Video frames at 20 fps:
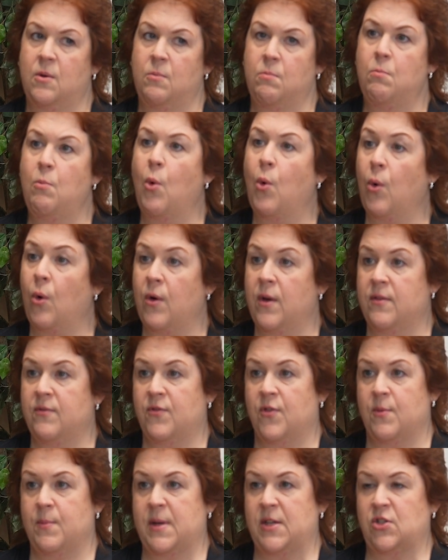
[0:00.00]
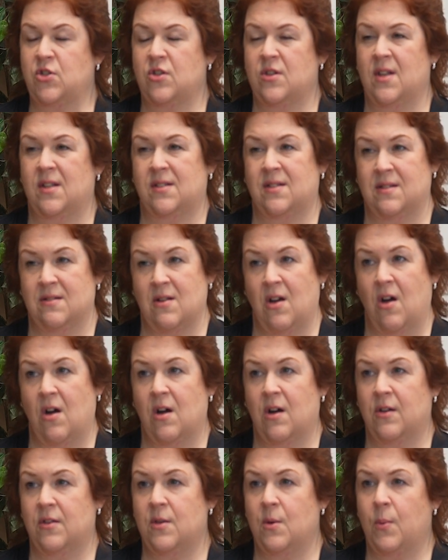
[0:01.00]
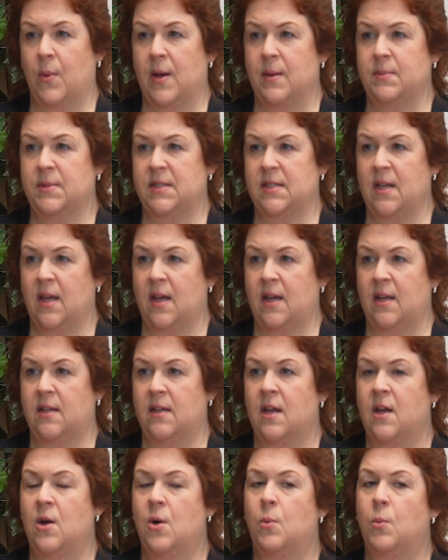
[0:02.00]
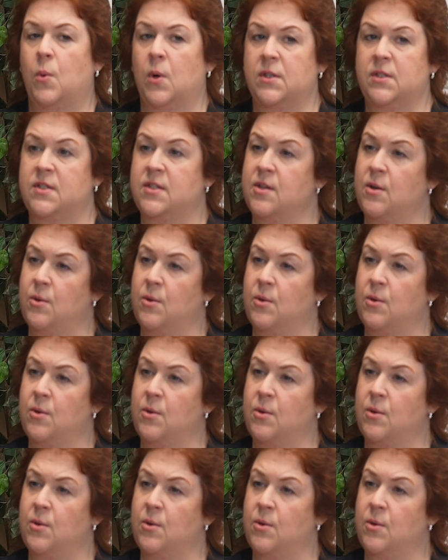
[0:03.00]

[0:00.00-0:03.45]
more information that's not on the website once